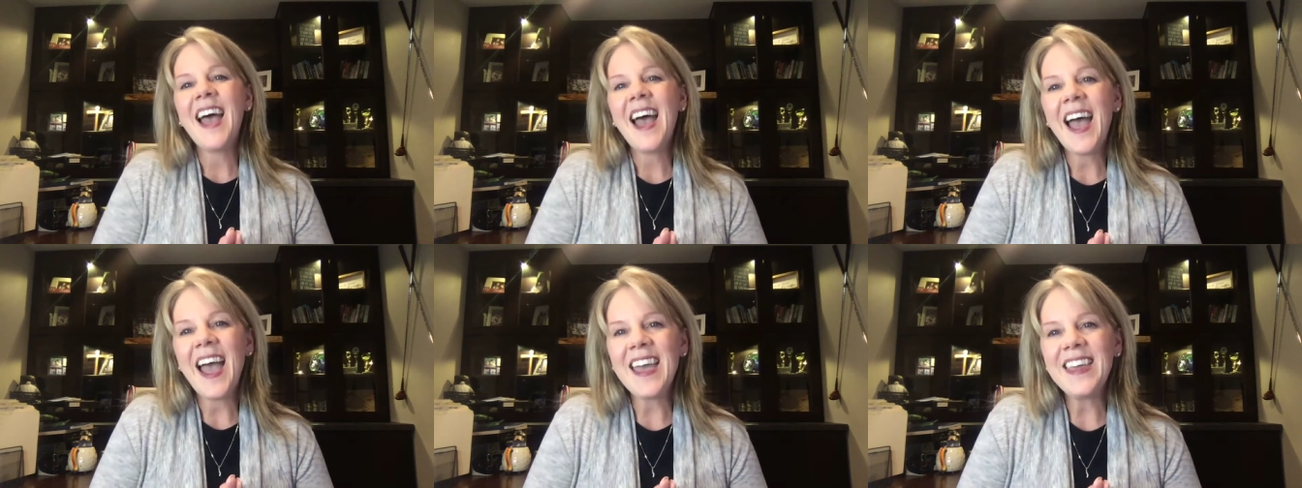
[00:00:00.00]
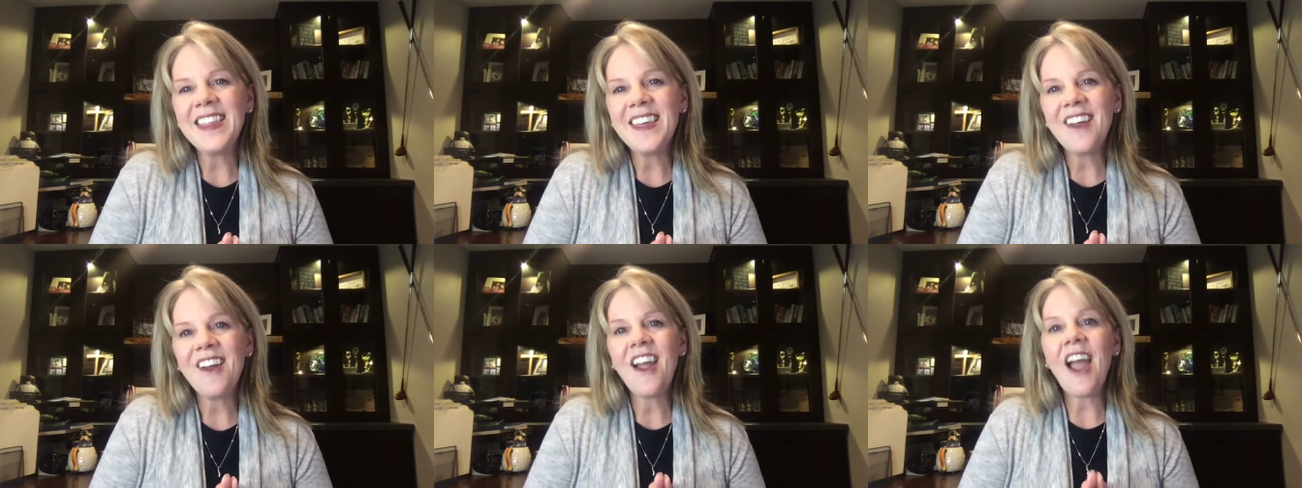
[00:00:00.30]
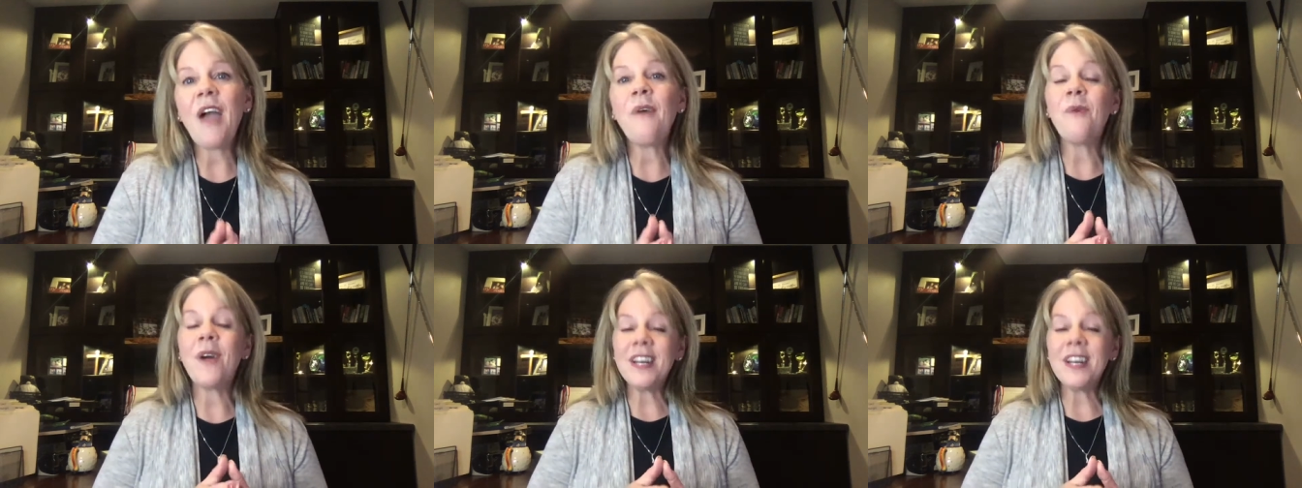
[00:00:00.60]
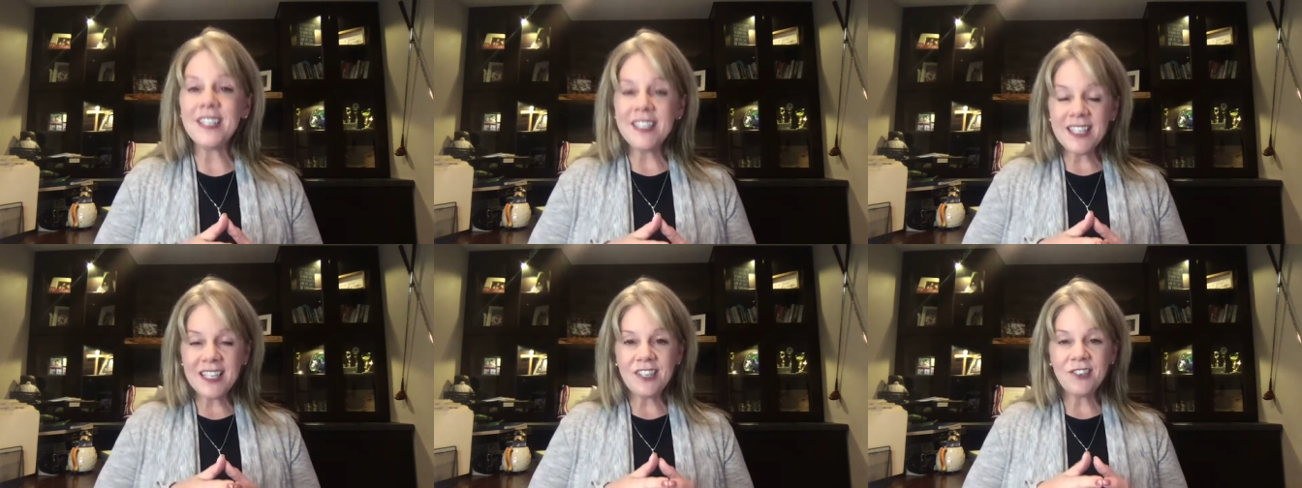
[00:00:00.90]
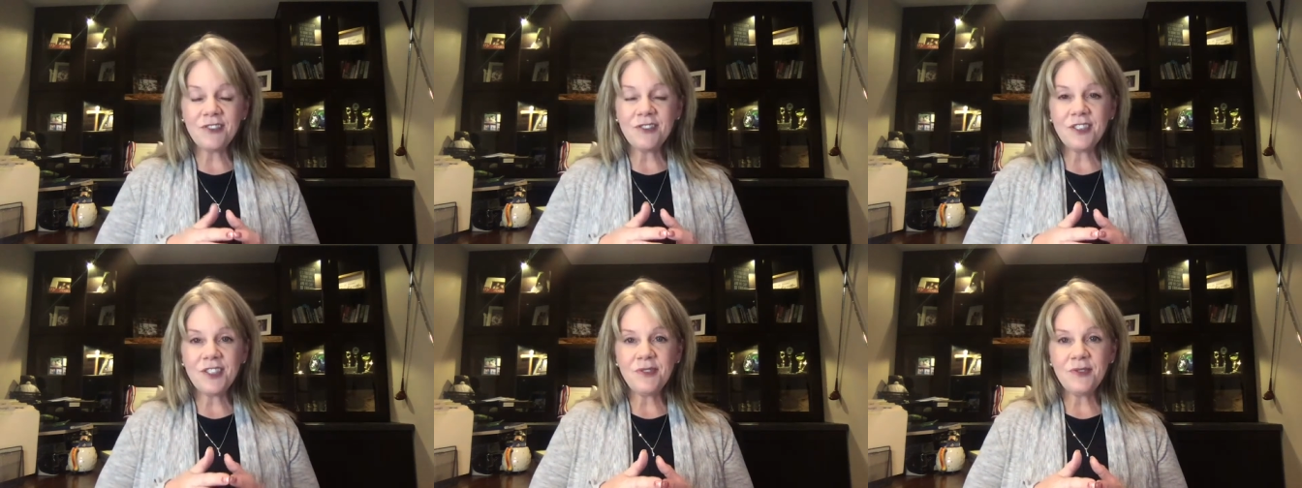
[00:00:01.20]
Hi there, I wanted to
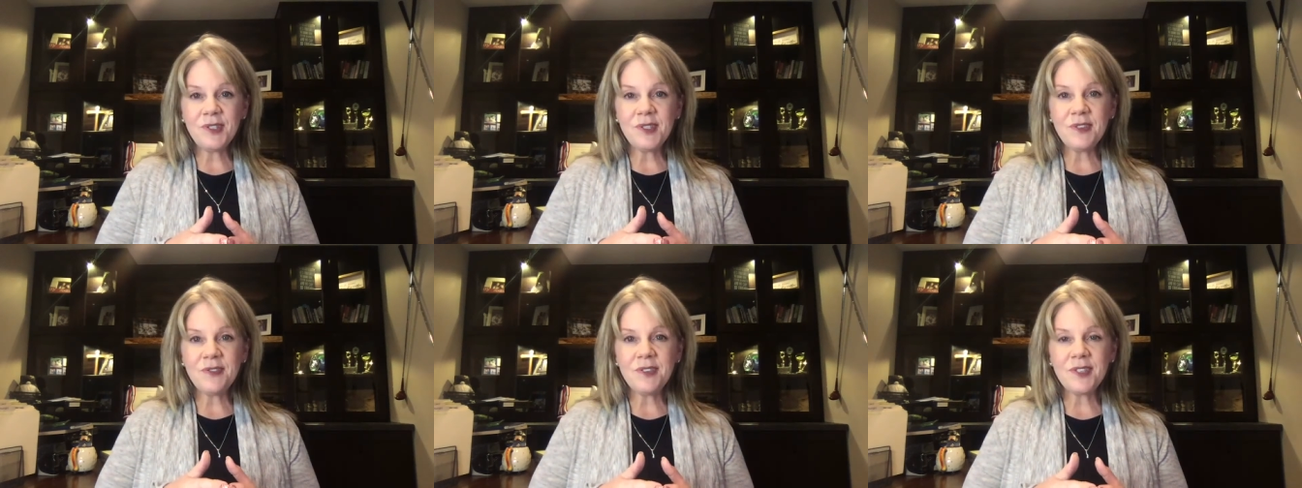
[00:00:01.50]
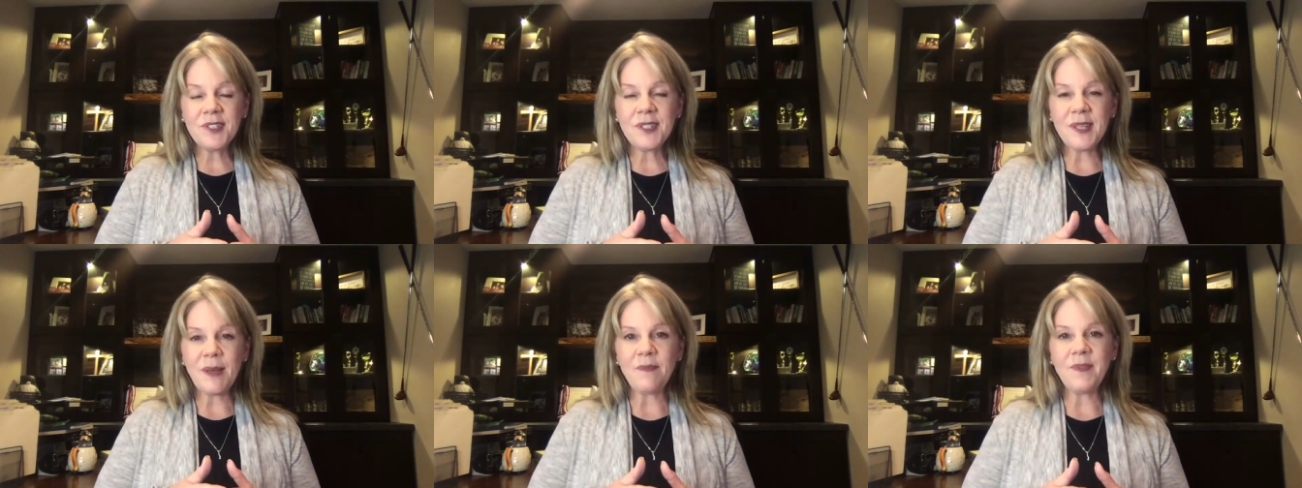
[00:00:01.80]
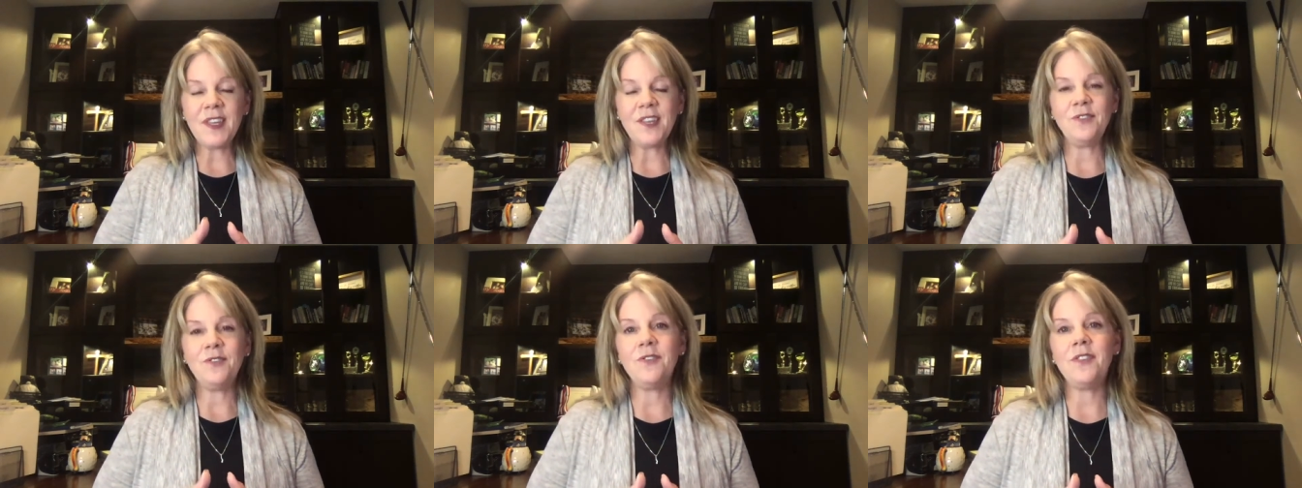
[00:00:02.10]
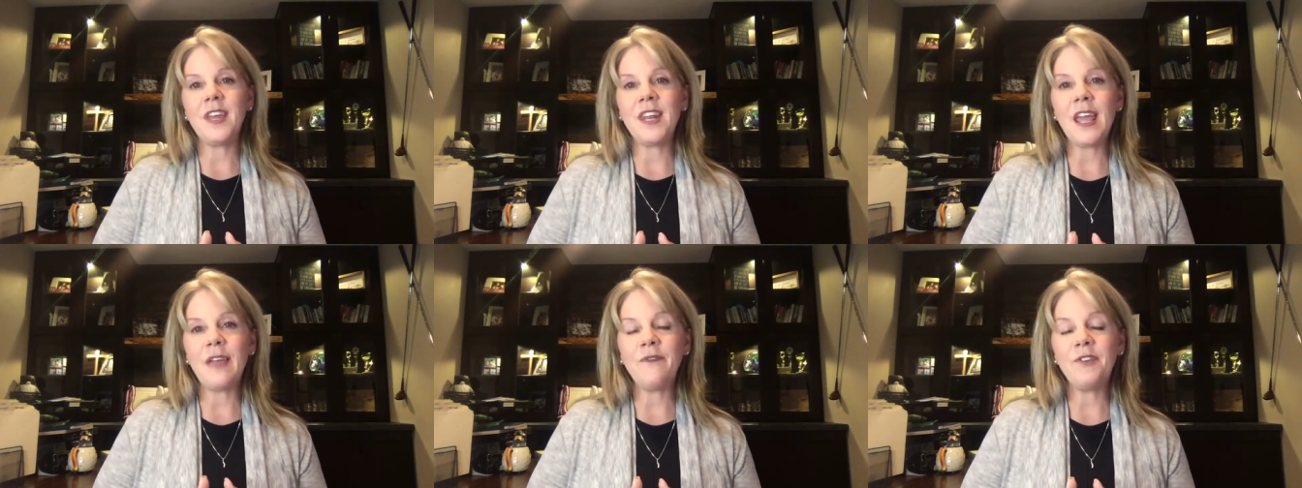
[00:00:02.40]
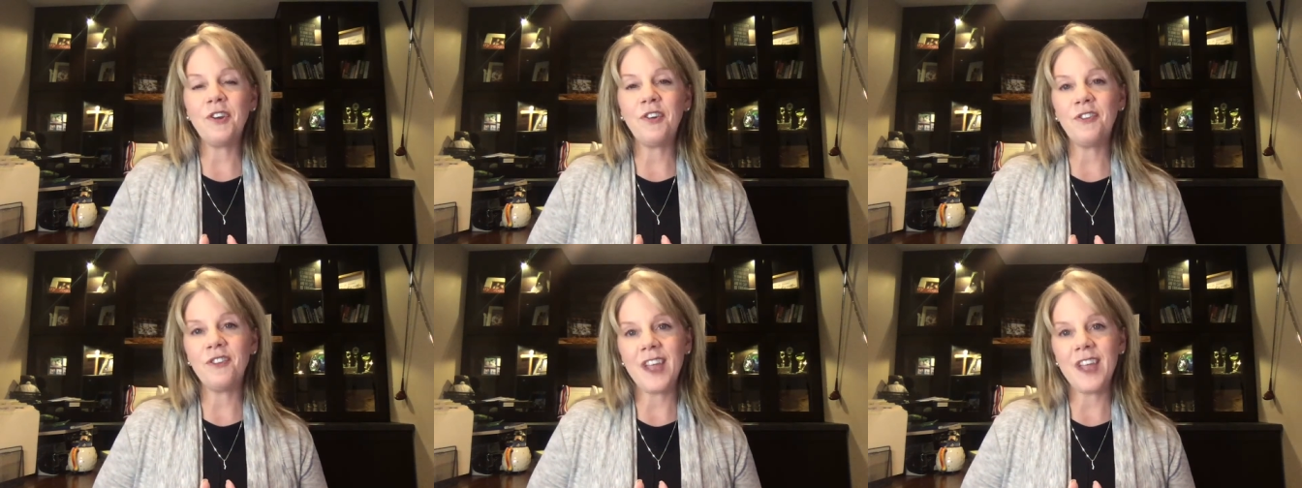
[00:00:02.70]
introduce you to something new that I've
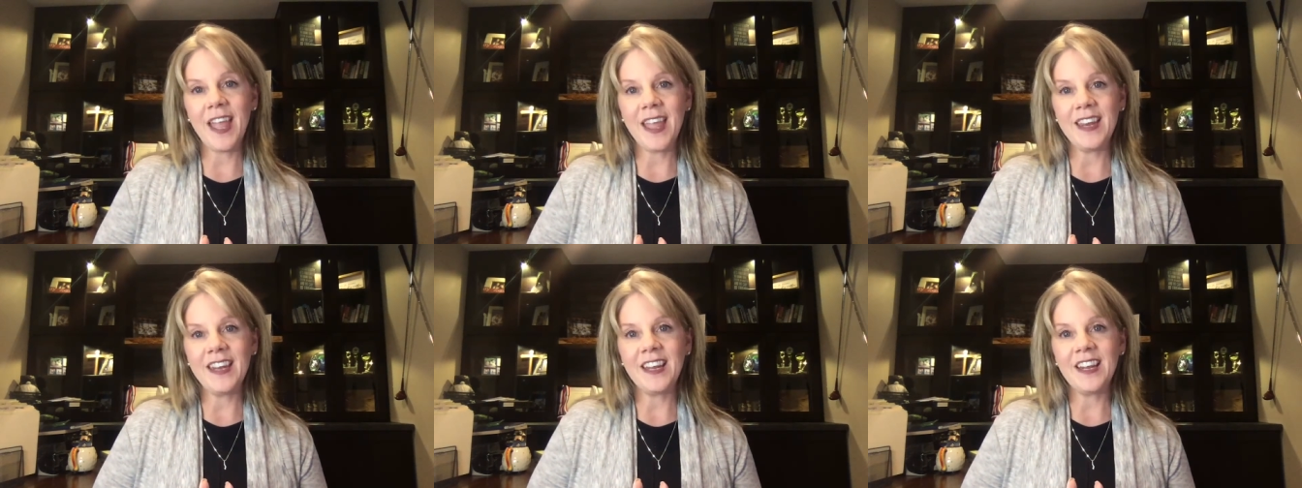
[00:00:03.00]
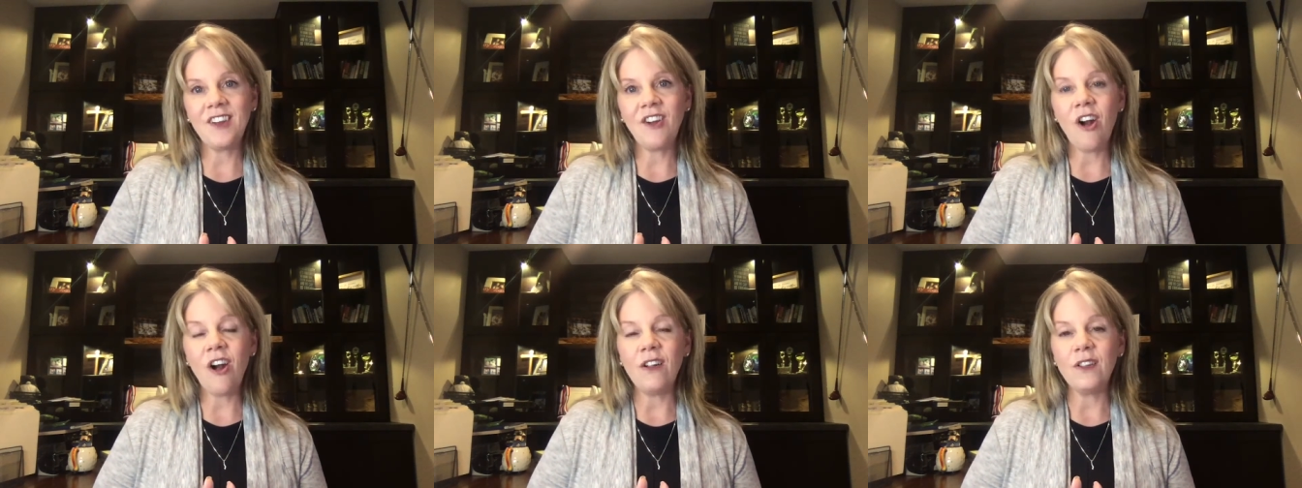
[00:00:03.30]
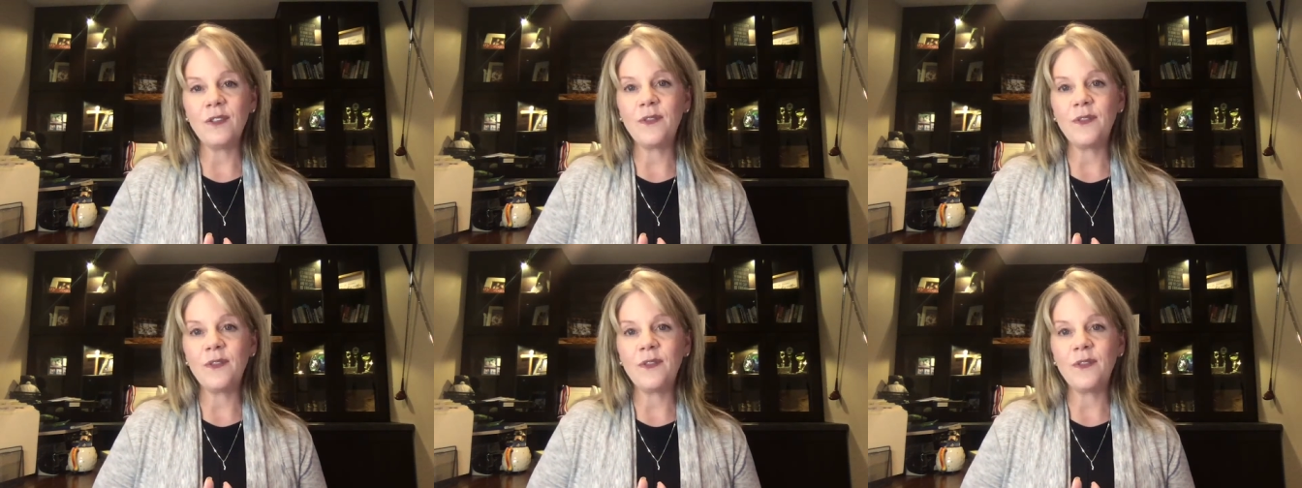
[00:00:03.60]
created called